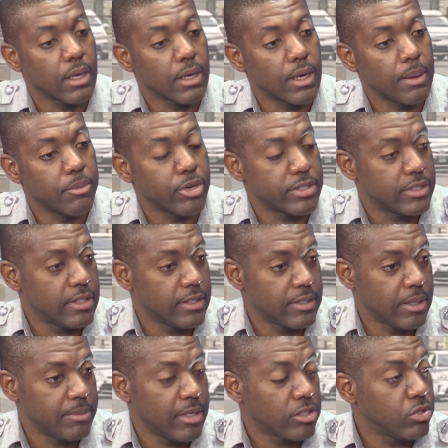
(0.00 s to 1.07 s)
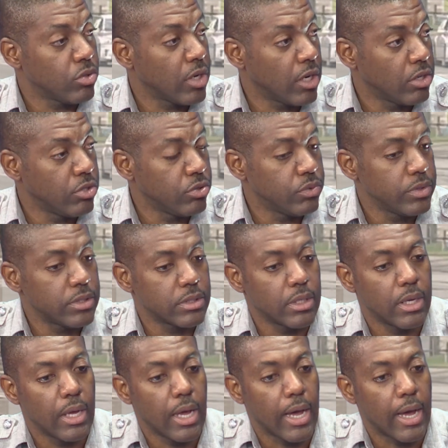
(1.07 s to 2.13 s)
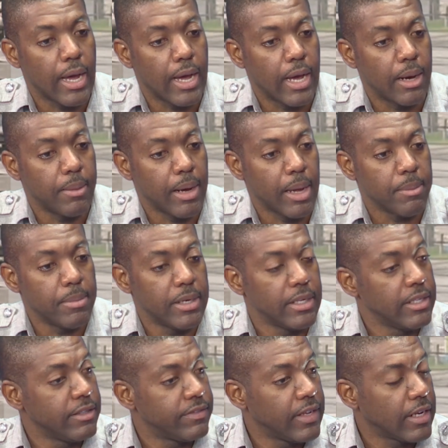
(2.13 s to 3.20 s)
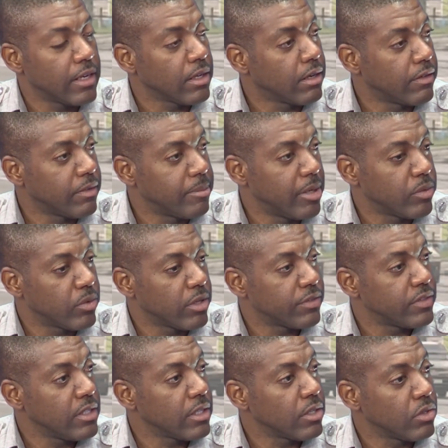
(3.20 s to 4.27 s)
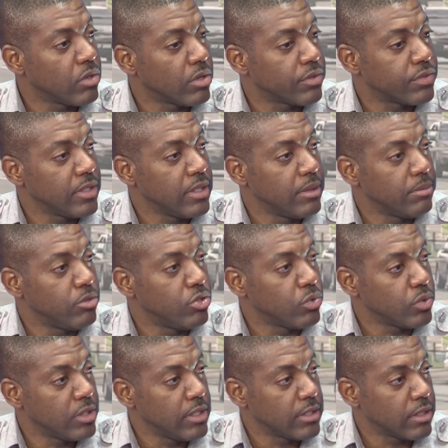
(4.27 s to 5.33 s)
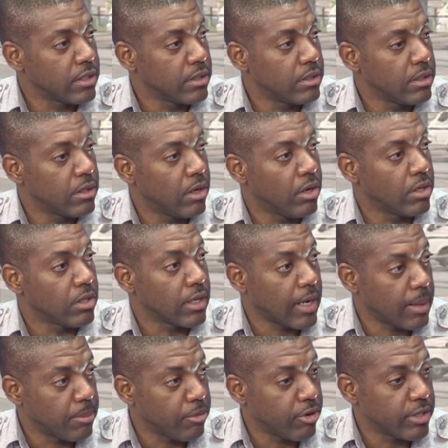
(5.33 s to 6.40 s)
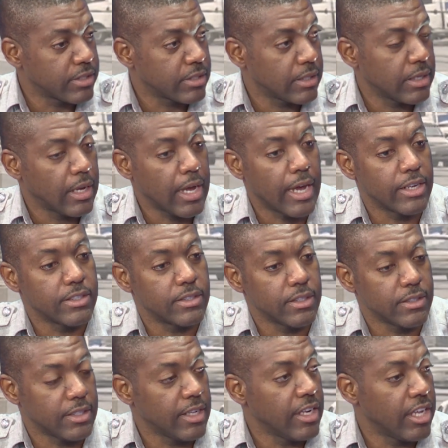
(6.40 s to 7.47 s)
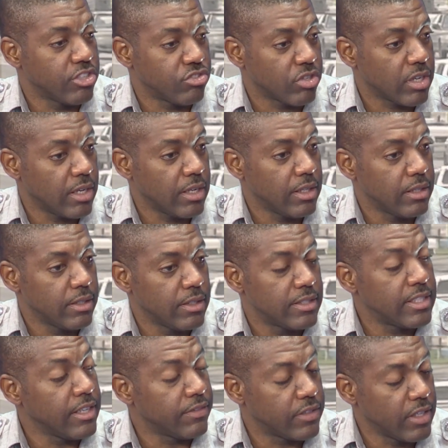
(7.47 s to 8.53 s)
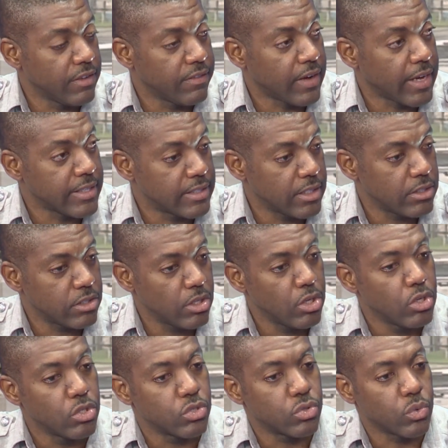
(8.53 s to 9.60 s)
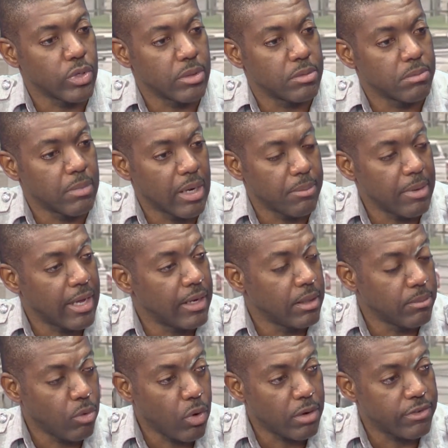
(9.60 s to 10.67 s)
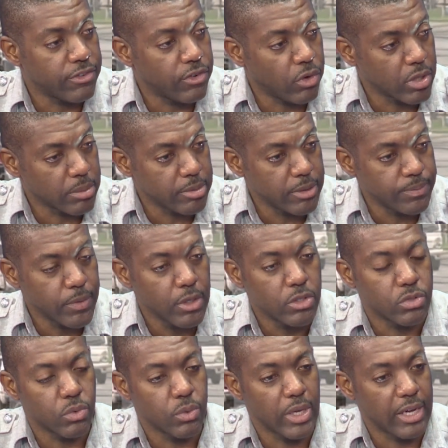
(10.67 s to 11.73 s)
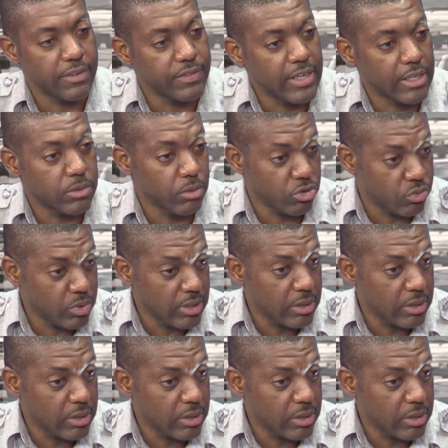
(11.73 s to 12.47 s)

camera systems that you can use. I believe that the government would have taken off the duties on cameras and certain electrical safety devices, so it might be a little more affordable. So we have that, which